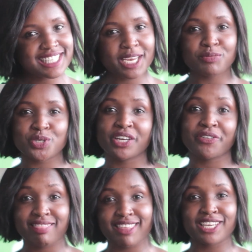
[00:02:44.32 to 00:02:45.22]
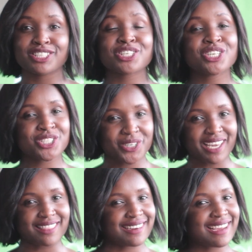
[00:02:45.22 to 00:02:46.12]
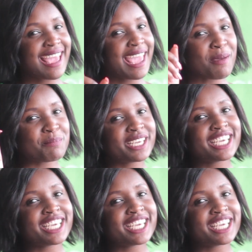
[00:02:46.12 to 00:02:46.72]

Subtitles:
keep doing great things together. Happy